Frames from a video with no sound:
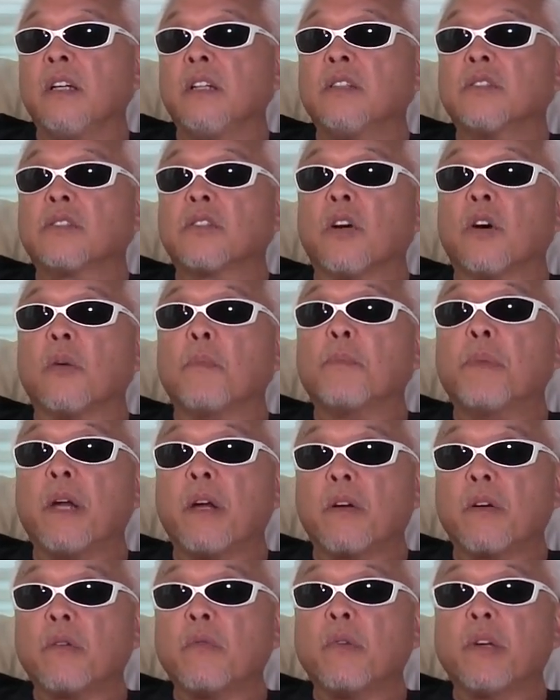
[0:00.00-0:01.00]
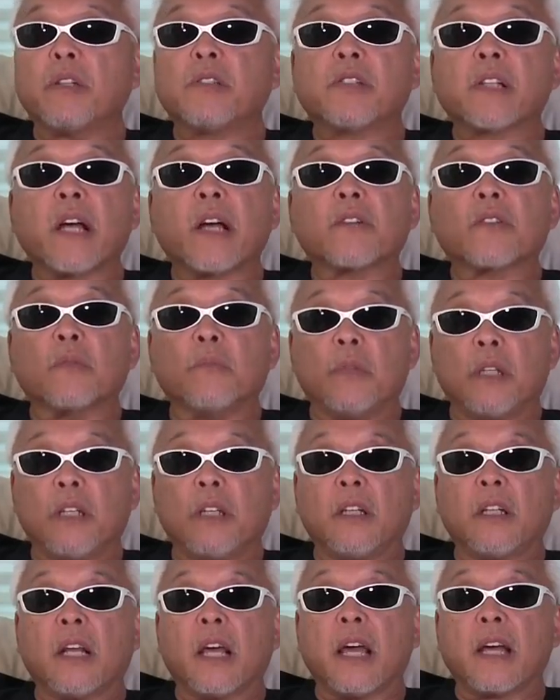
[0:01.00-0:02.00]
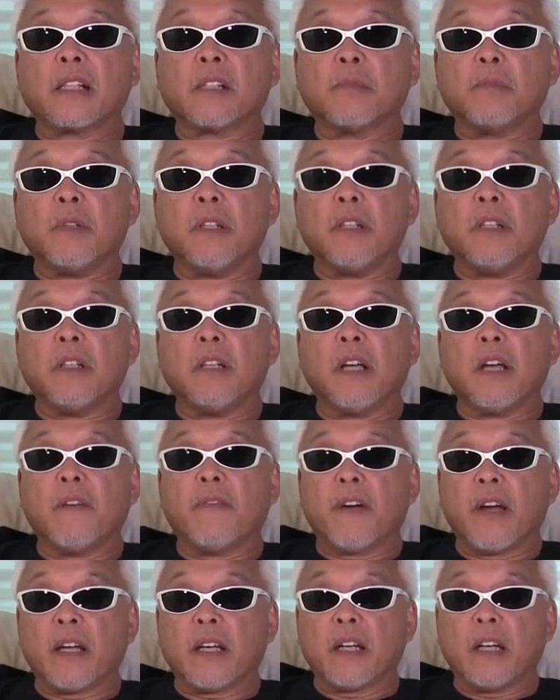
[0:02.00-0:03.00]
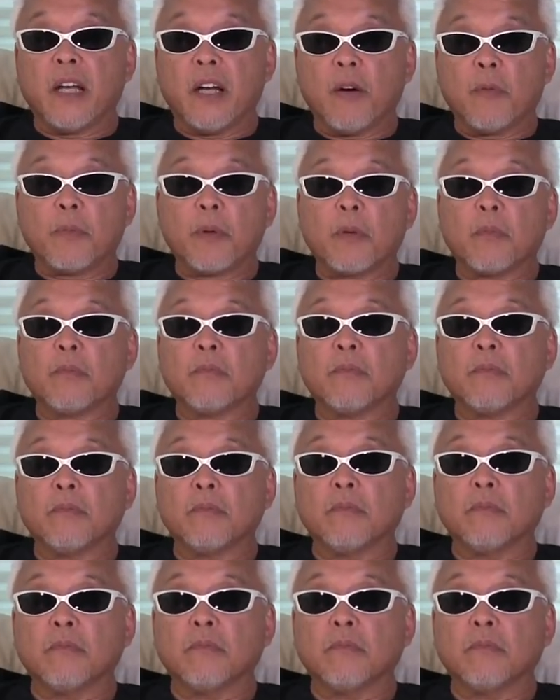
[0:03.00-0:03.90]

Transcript: So Perry reached out to me and asked me if I can help him